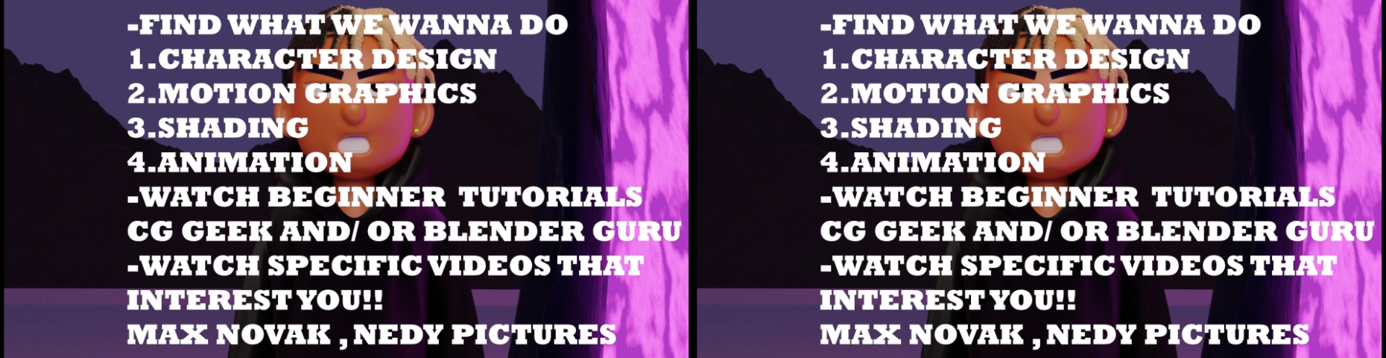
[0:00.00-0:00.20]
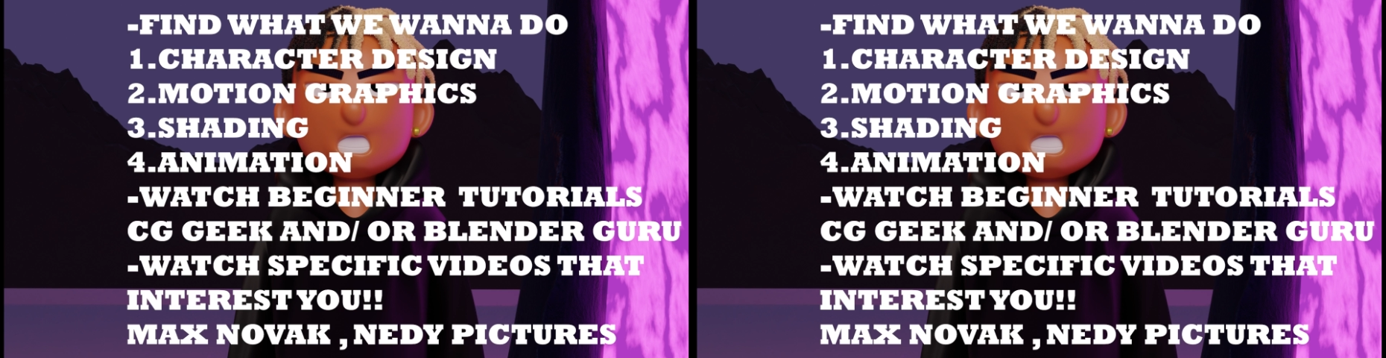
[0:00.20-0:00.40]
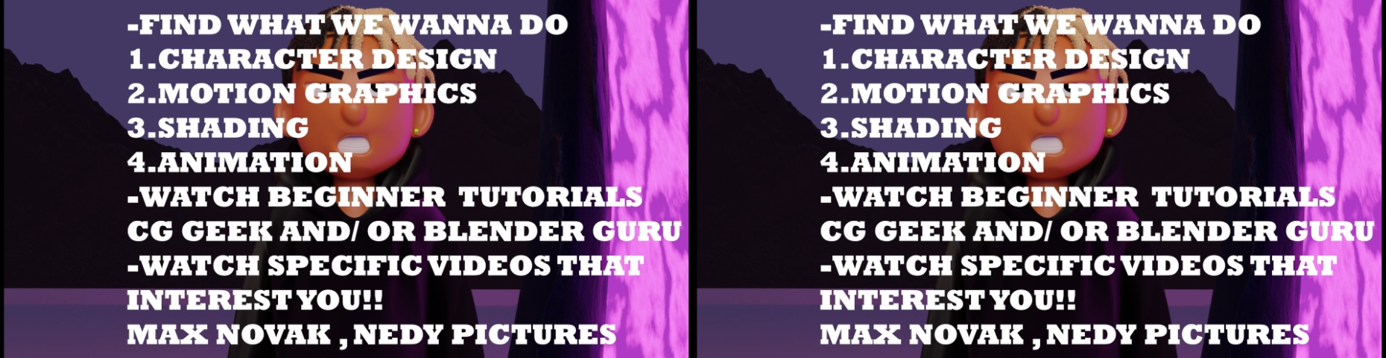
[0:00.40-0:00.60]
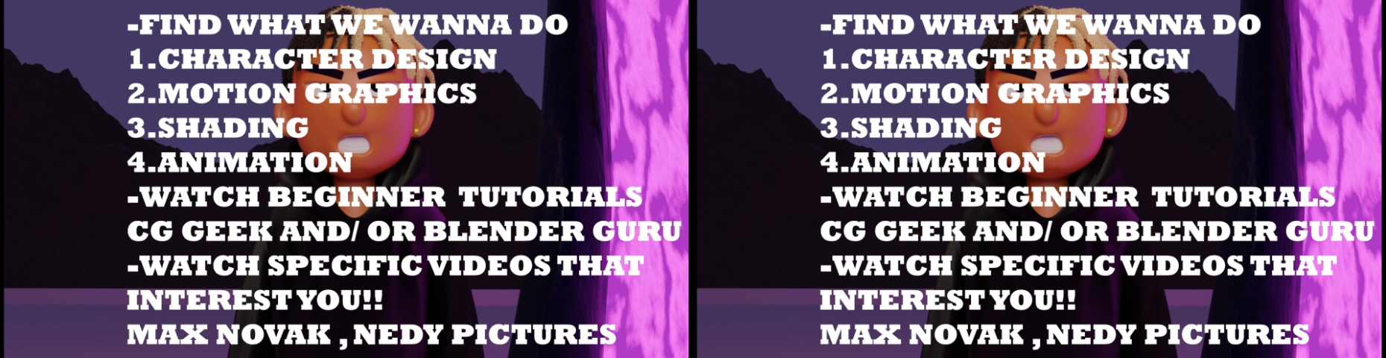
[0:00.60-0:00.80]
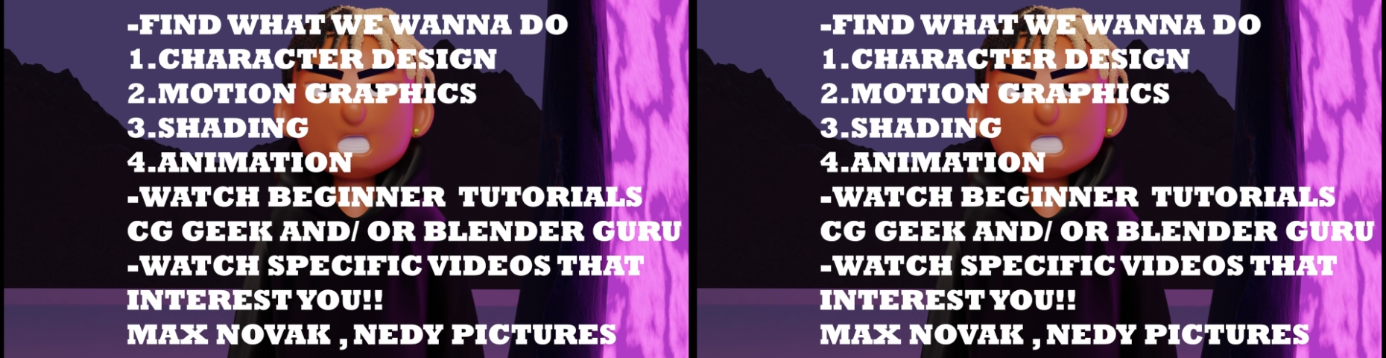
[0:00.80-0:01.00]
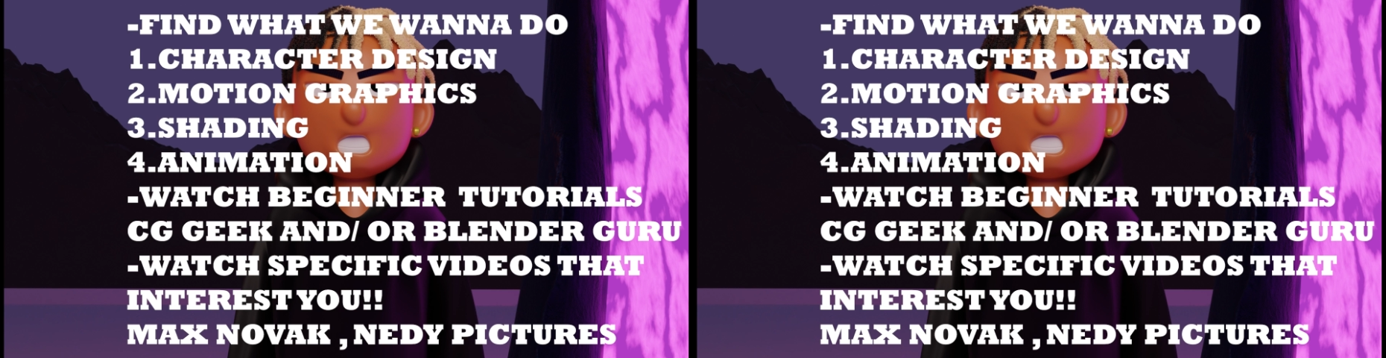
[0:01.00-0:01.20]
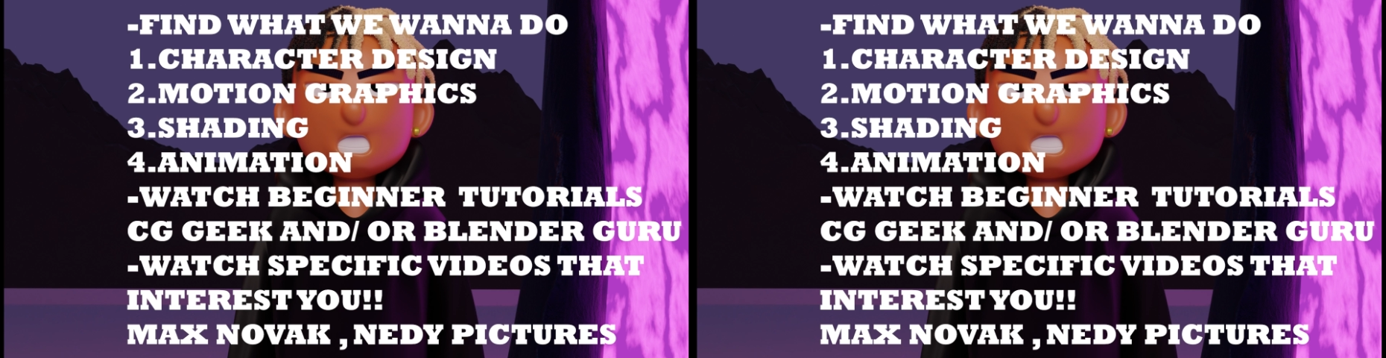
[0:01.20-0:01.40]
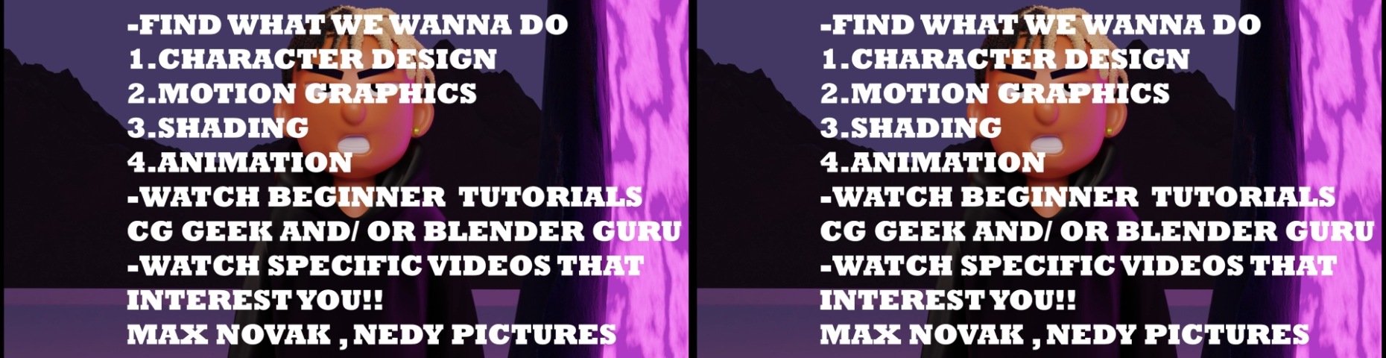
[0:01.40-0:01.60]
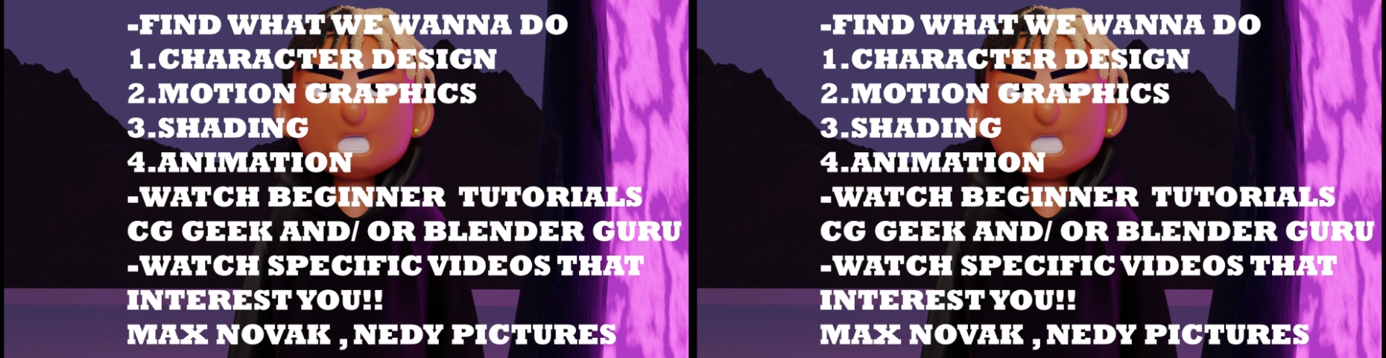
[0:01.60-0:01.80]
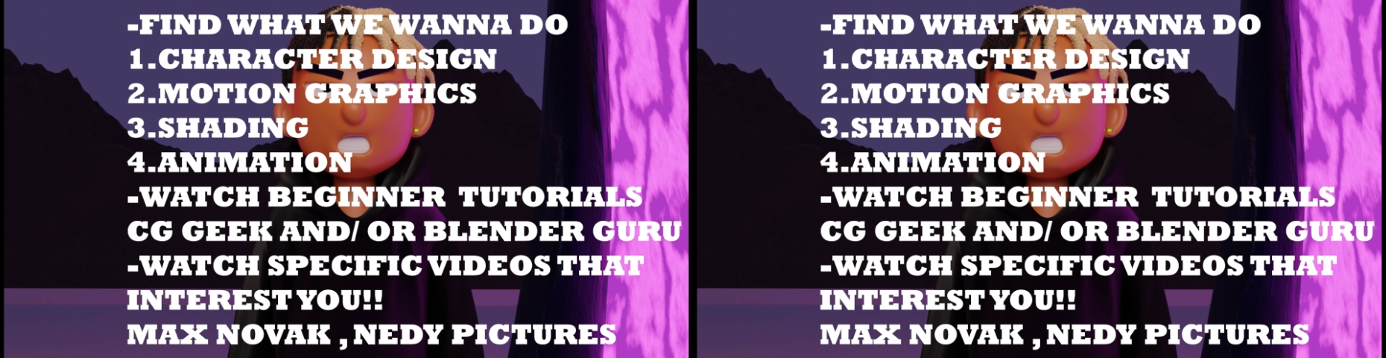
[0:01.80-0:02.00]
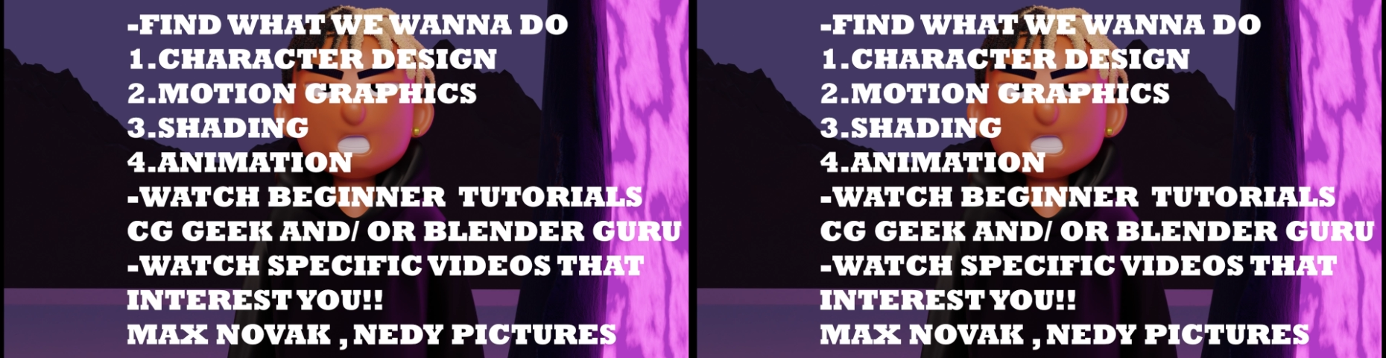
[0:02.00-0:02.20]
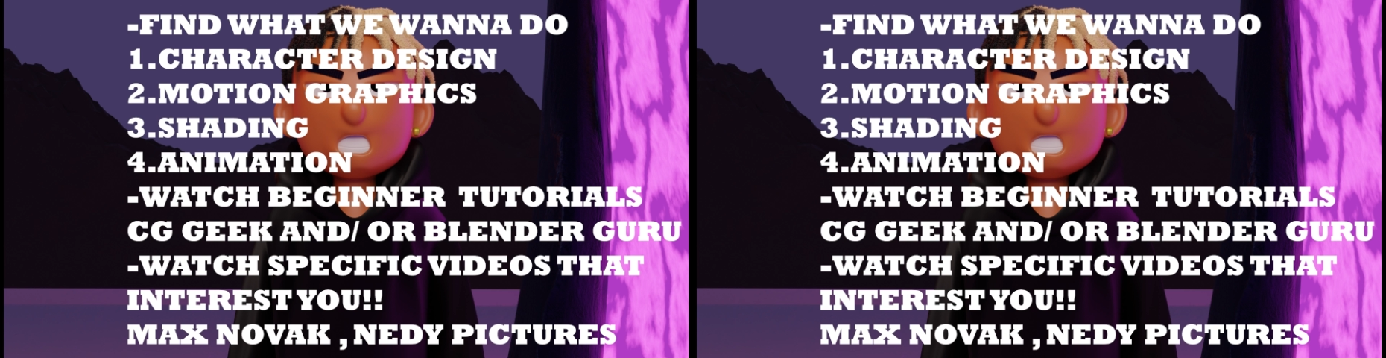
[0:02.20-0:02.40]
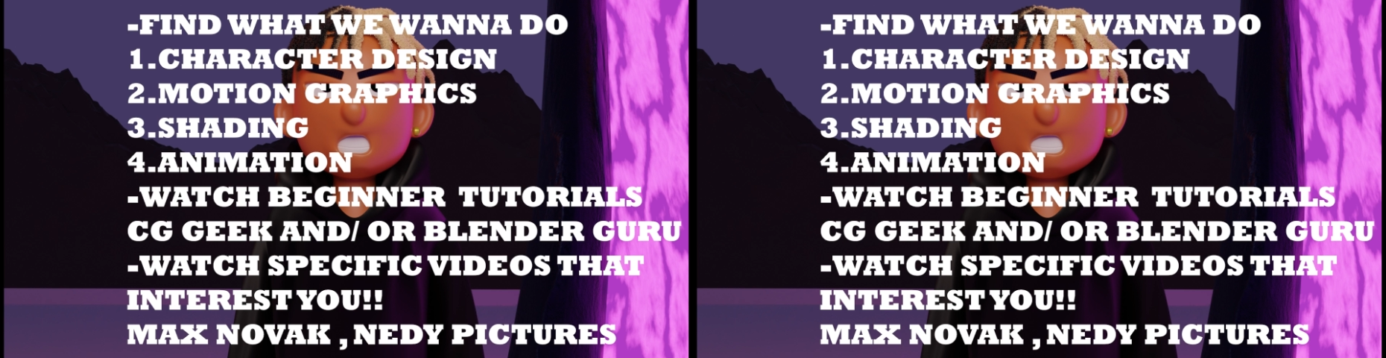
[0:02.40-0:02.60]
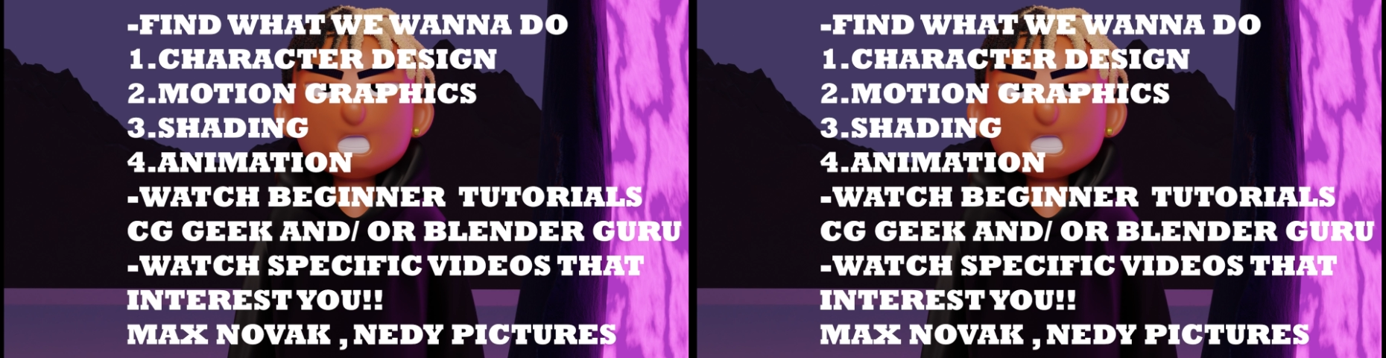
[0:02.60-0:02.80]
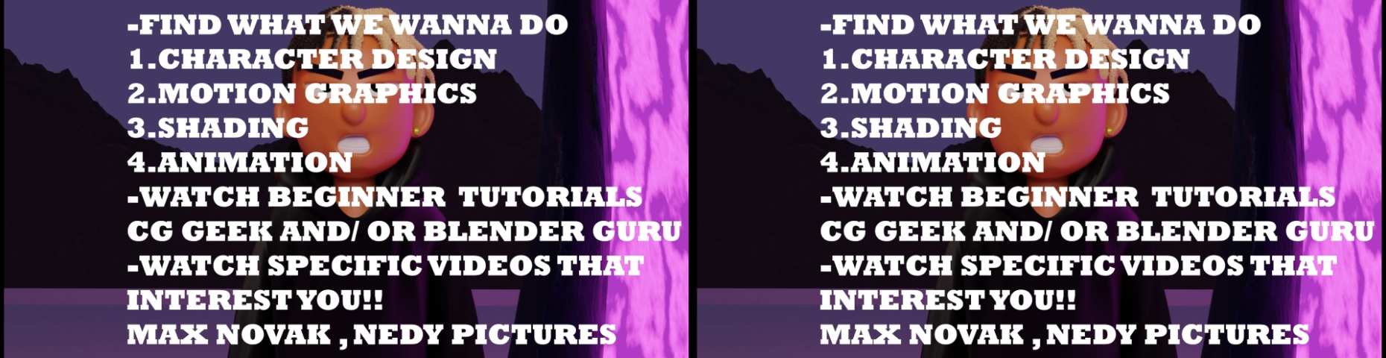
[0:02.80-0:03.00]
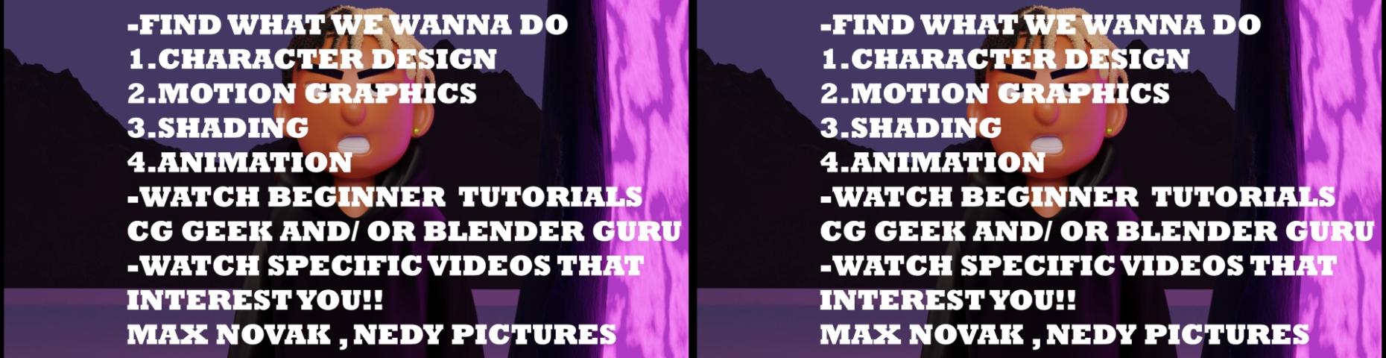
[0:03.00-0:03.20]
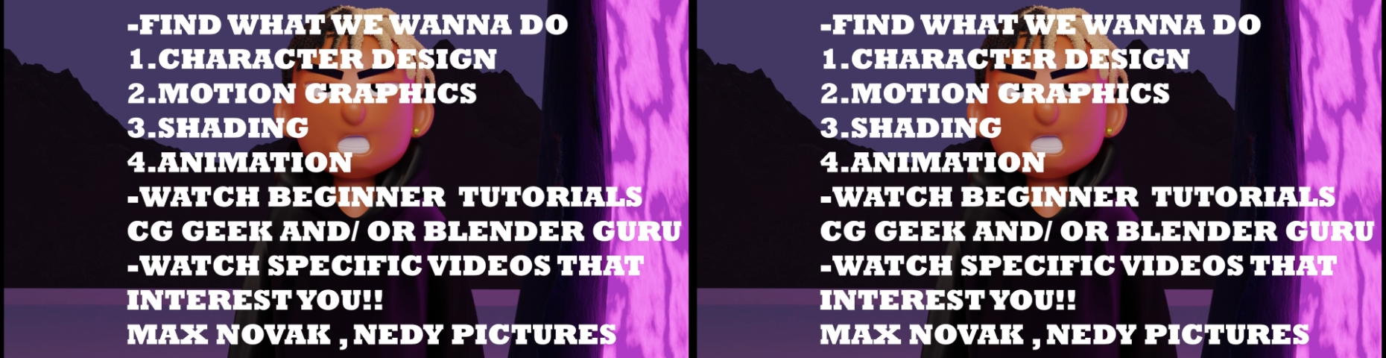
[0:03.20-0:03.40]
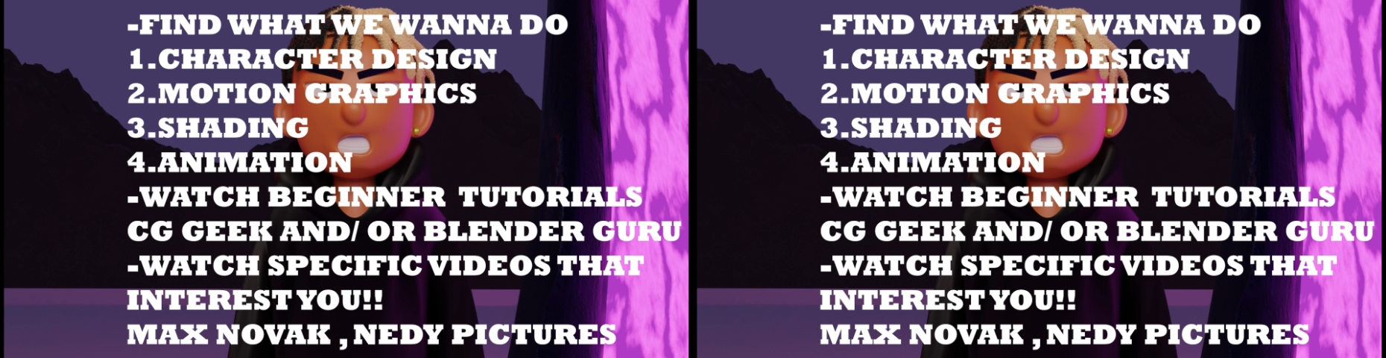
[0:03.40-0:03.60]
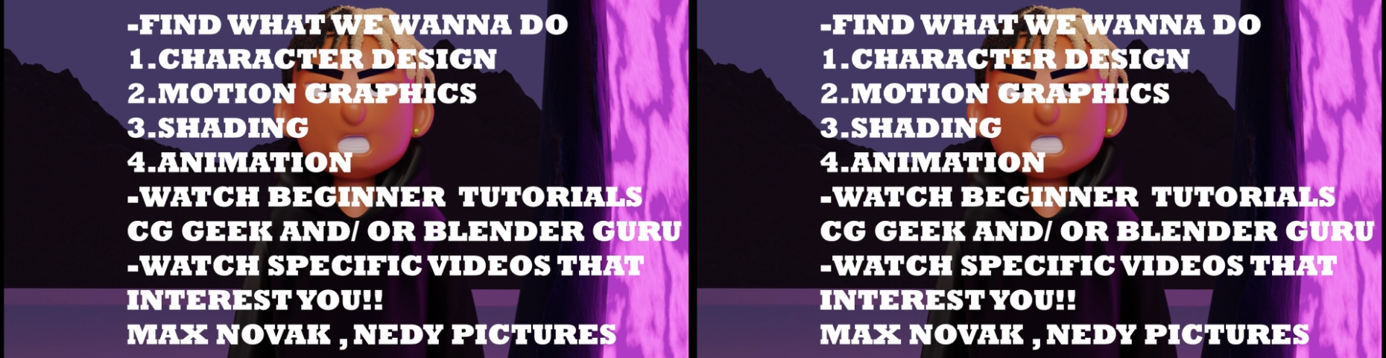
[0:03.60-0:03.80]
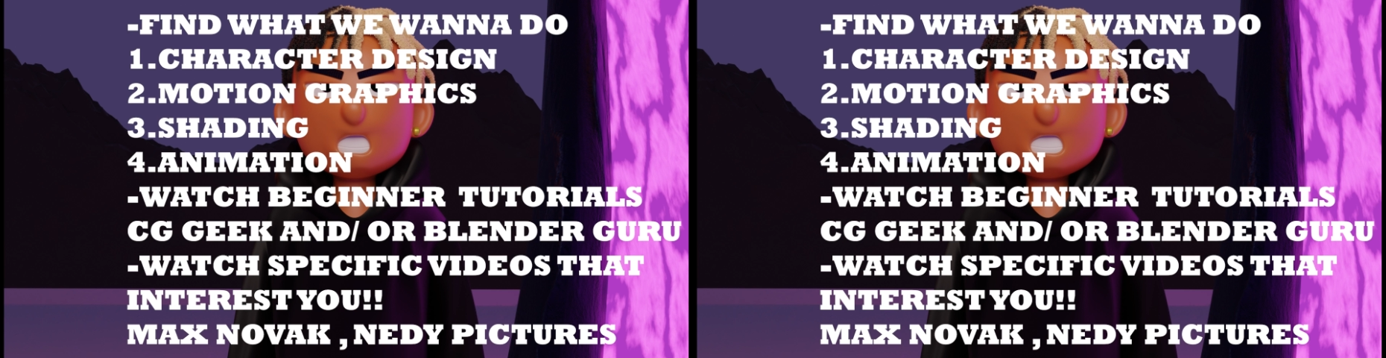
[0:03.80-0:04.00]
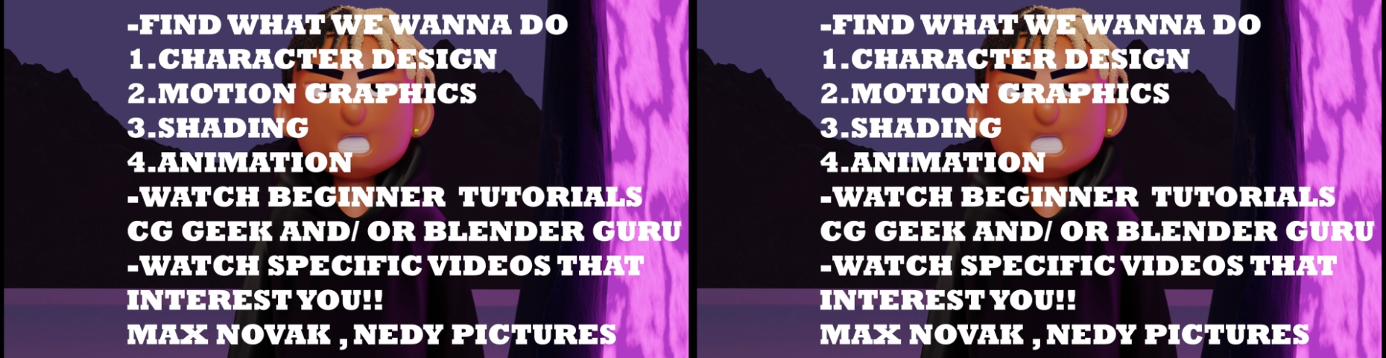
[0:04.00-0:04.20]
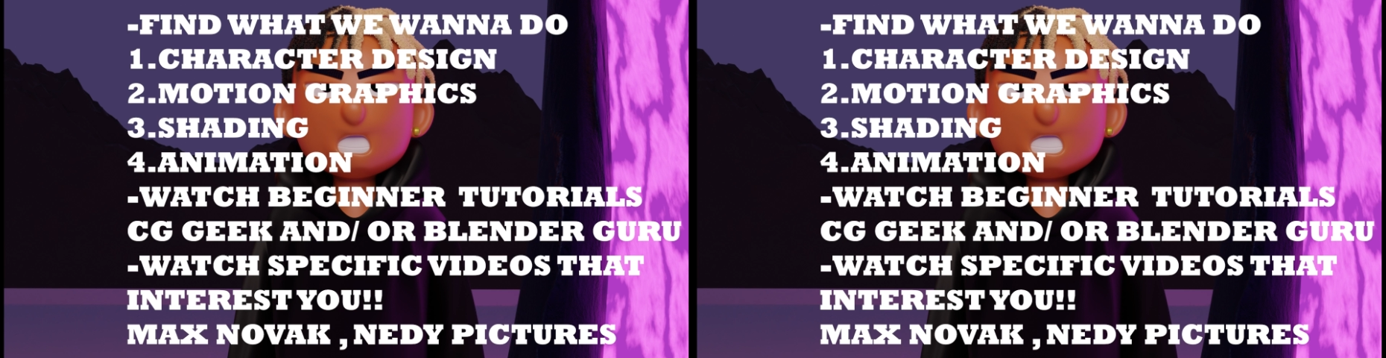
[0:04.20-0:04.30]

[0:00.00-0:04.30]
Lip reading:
(no speaker visible)